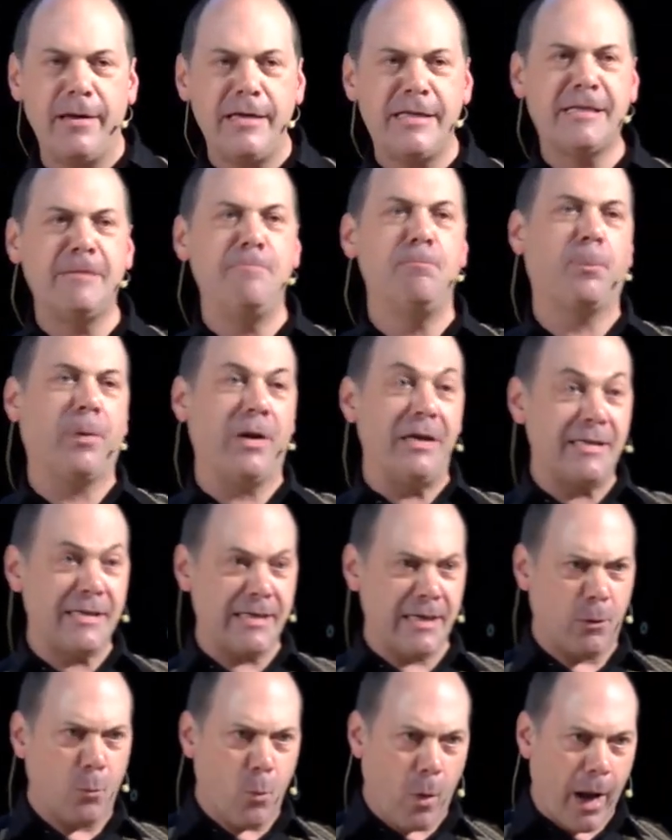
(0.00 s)

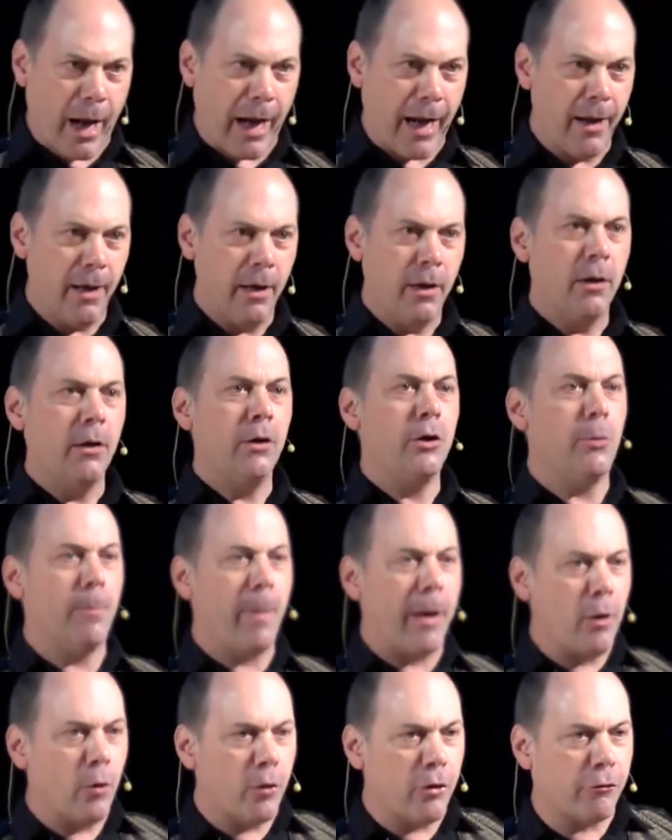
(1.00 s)
simplistic way you
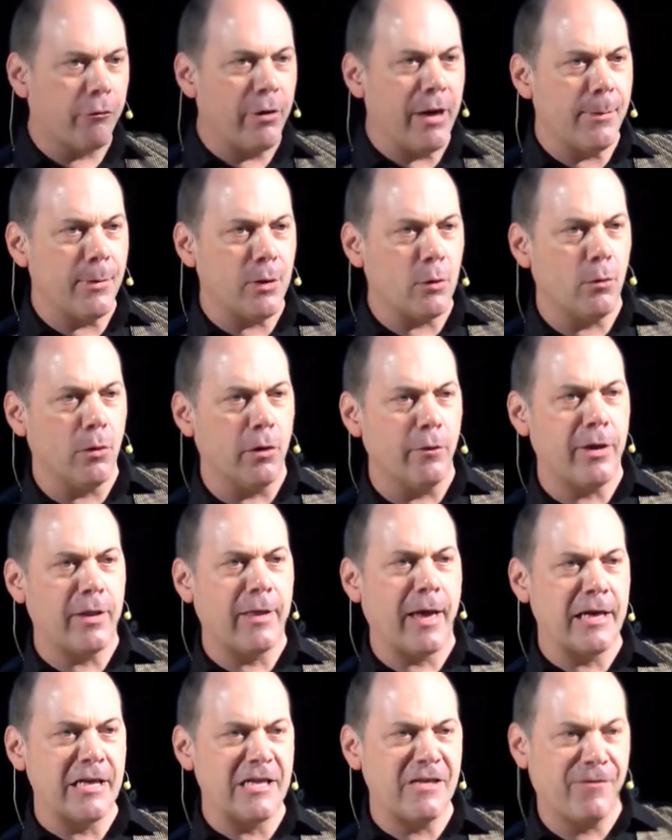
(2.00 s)
may not agree with all of it,
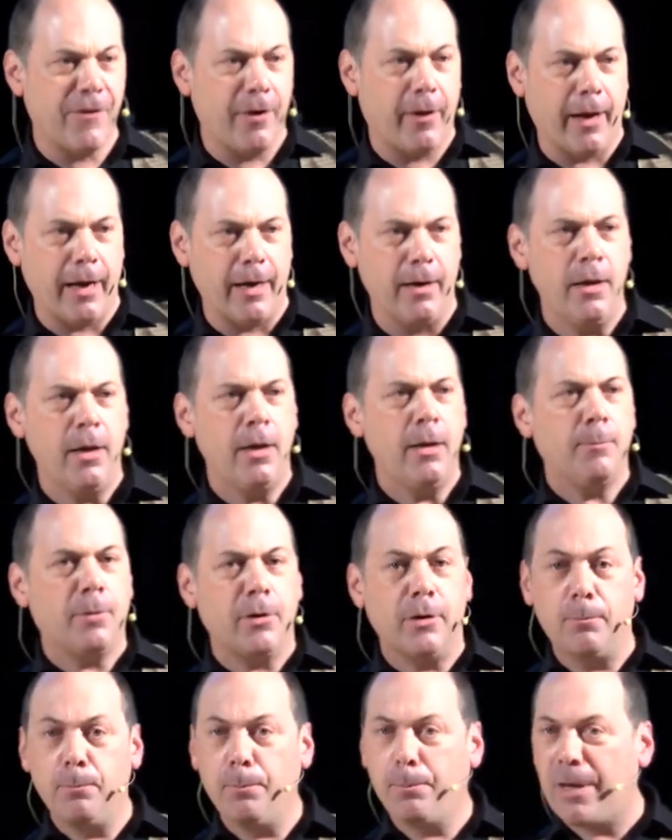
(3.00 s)
that is fine.
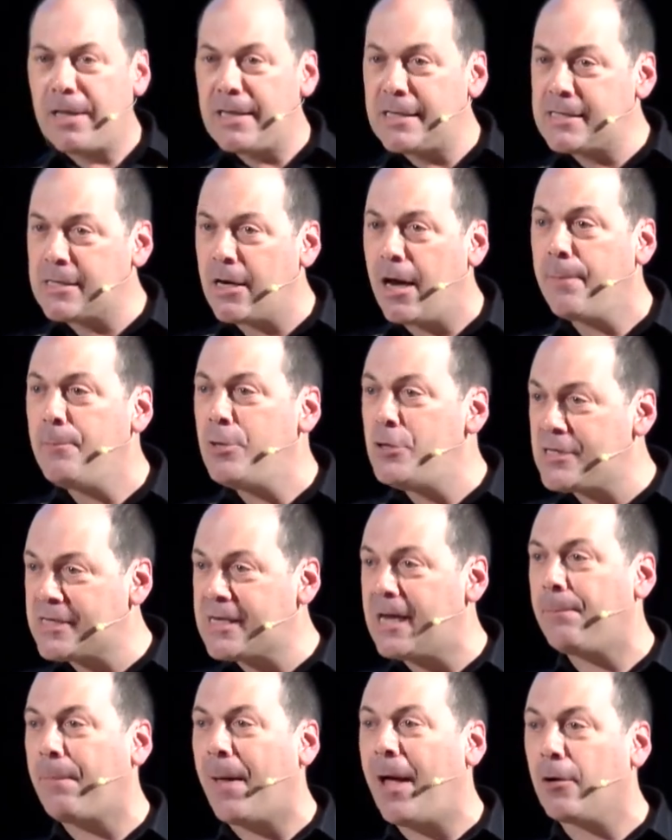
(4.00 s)
But by the time you
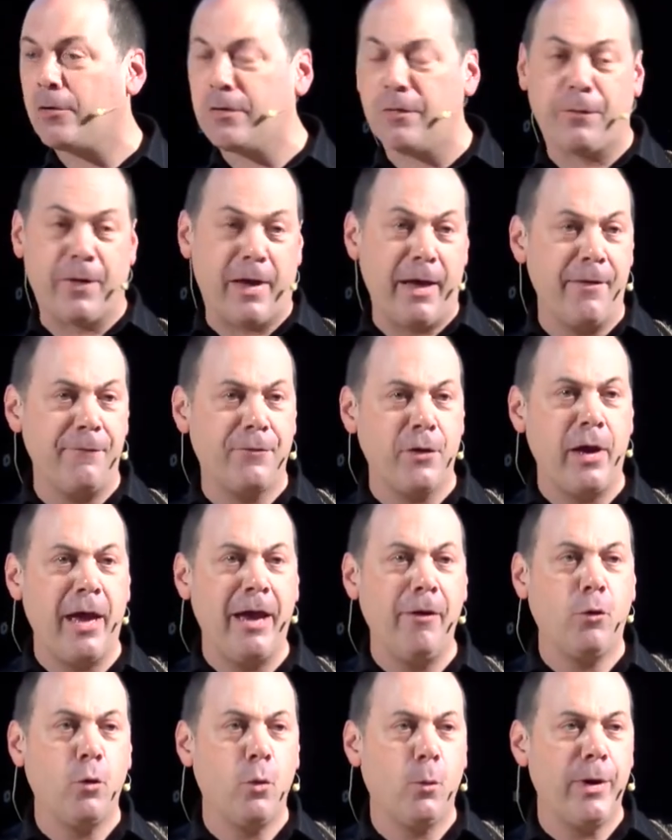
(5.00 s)
step out of here, if you're
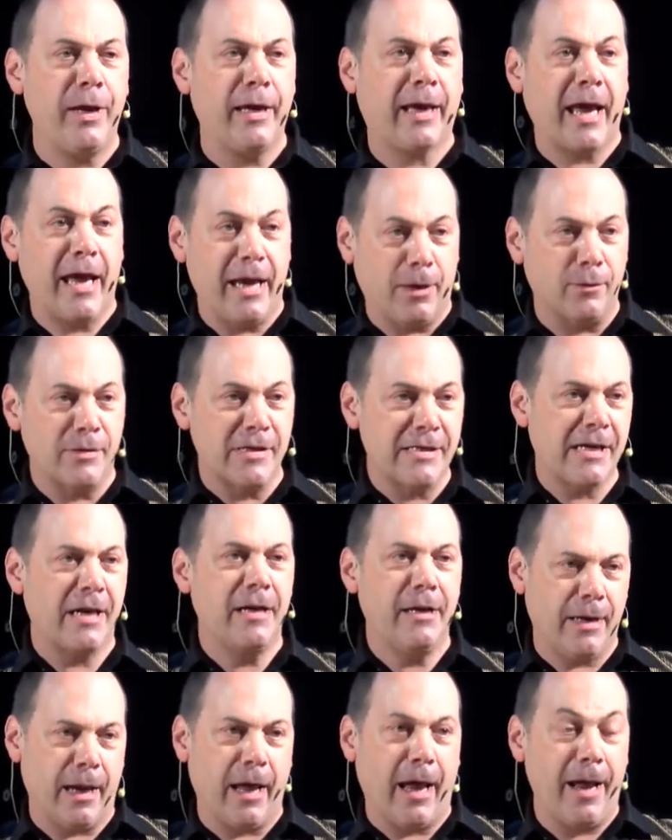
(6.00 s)
here all weekend on
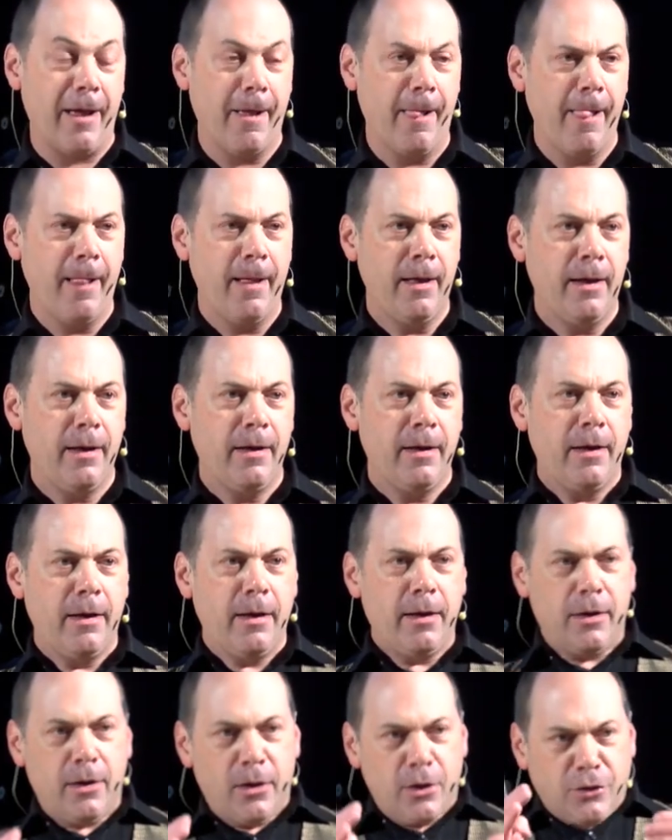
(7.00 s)
Sunday,
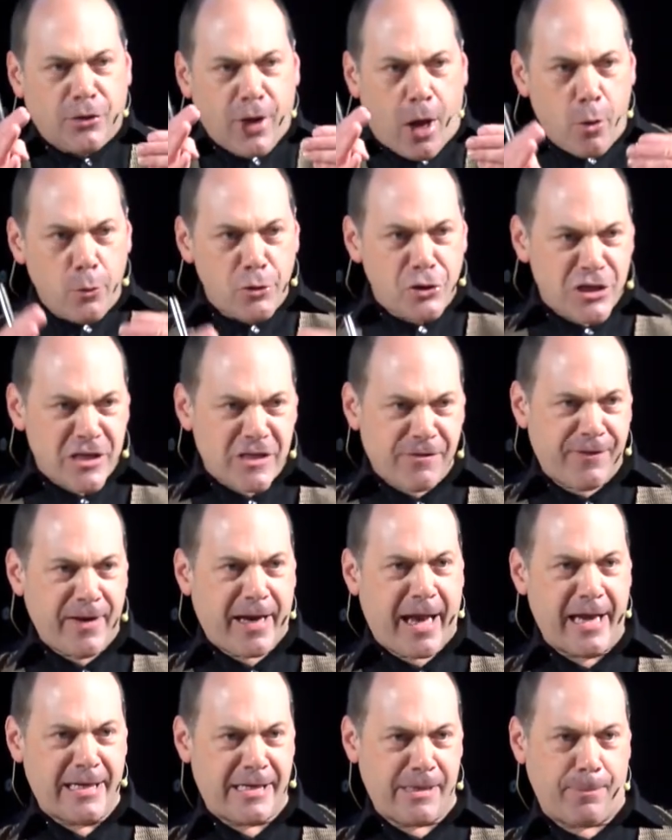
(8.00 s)
don't just
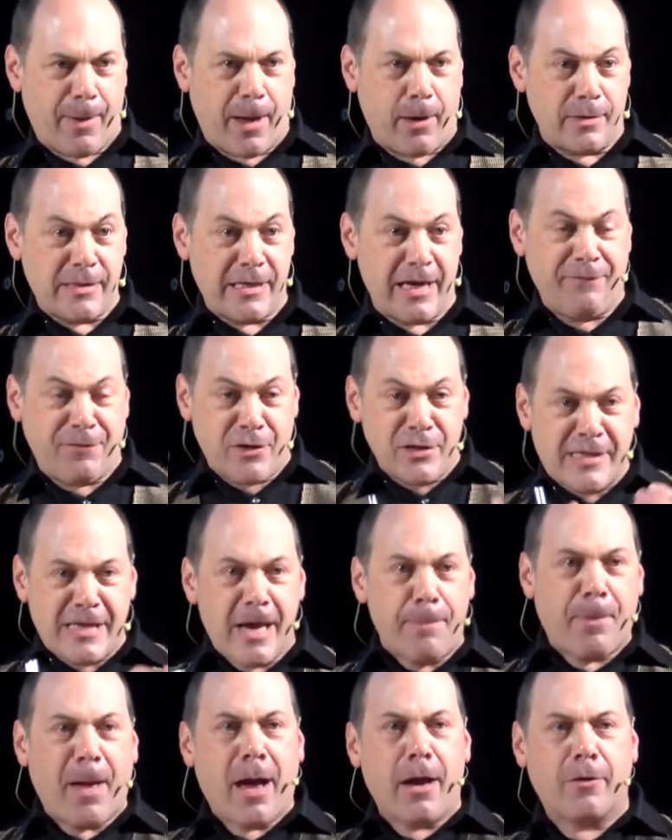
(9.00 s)
forget about it. If you
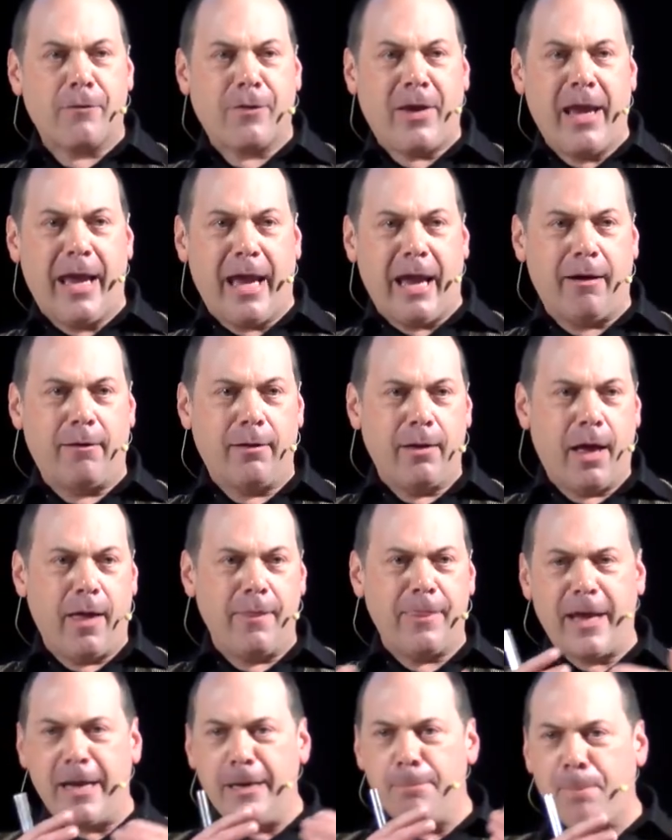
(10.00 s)
step out of here
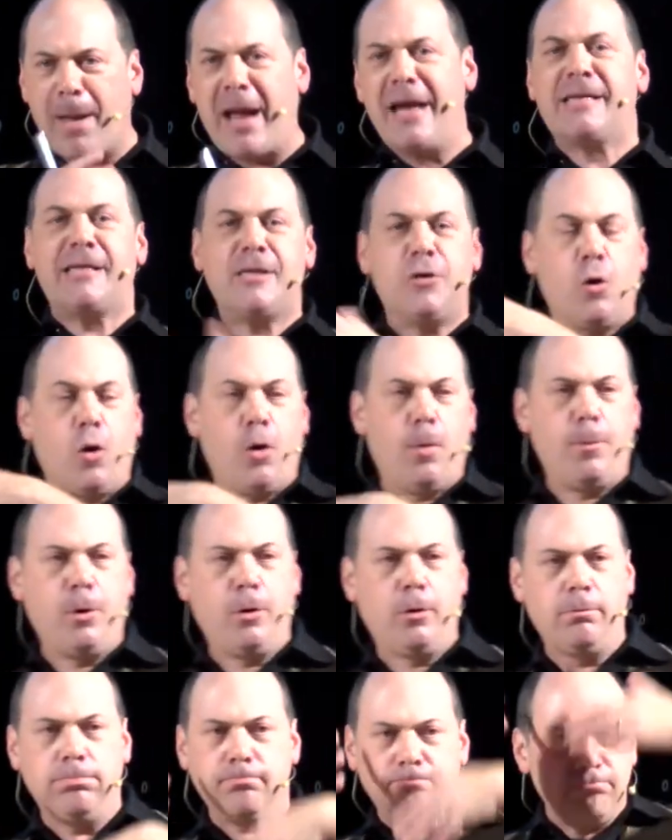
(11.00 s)
and then back to
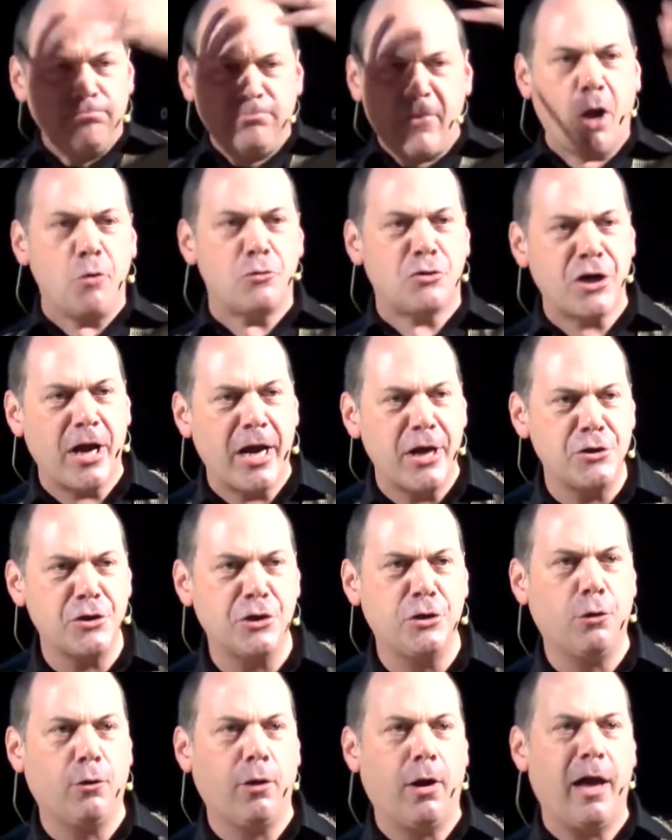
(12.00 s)
normal, no change
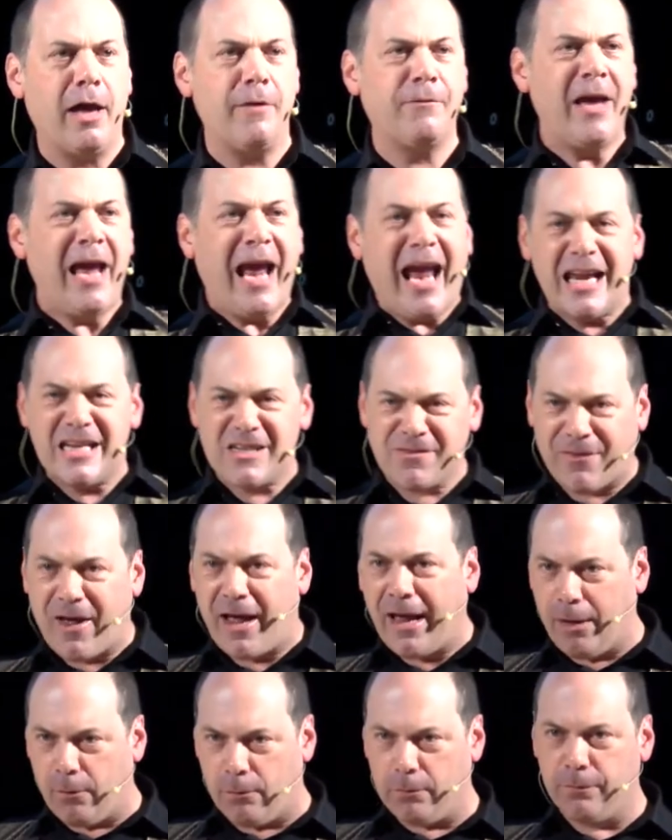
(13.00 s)
in your life, it's
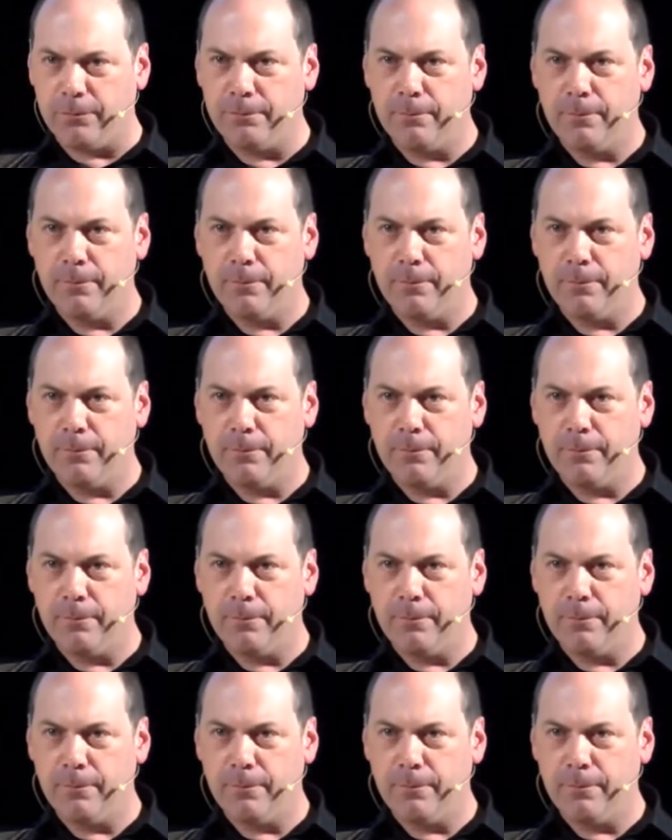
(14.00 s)
failed.